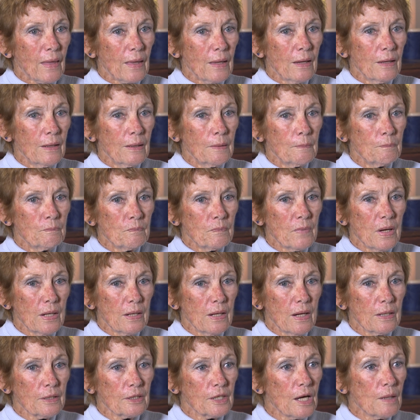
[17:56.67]

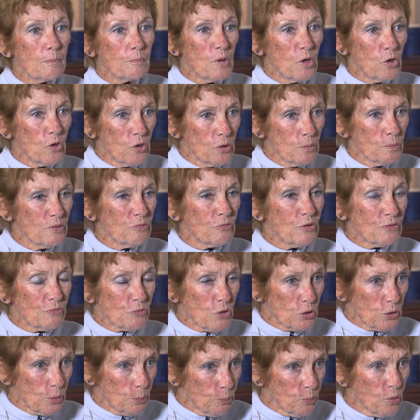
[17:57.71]
I come home if I've
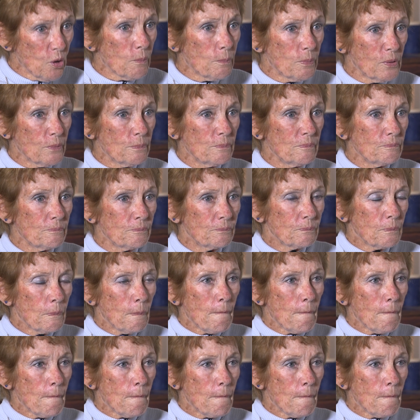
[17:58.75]
got a problem.